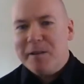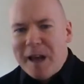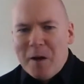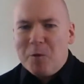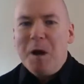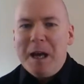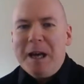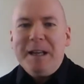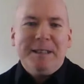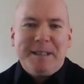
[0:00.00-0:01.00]
And that will
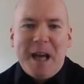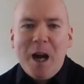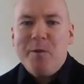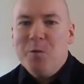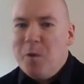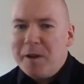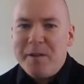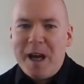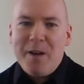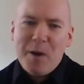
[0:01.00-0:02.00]
determine whether
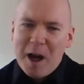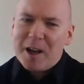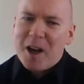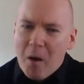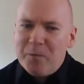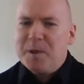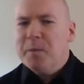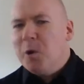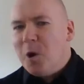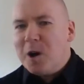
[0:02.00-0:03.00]
they have a
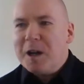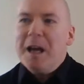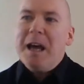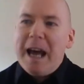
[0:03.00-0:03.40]
comfortable or